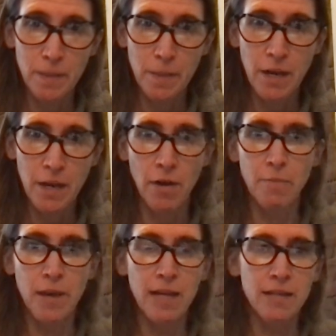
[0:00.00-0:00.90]
you know, and
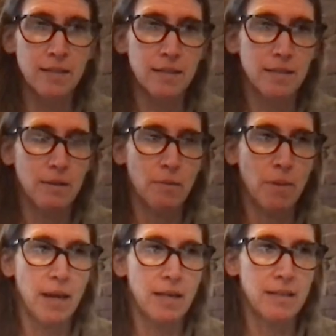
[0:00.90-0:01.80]
makes
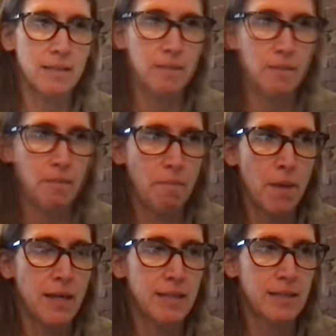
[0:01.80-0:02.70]
makes
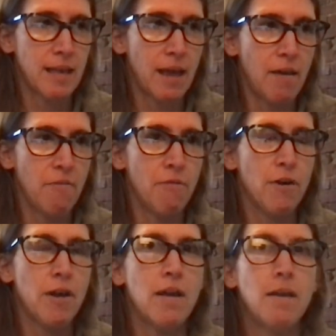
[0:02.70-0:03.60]
makes
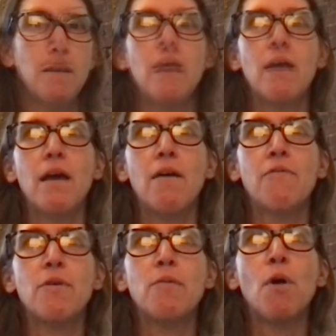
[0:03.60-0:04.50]
every
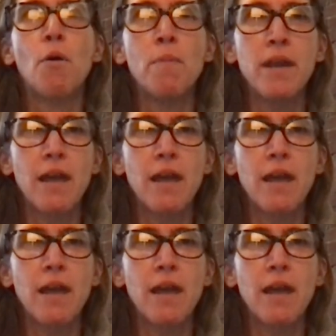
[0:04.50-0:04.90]
every moment,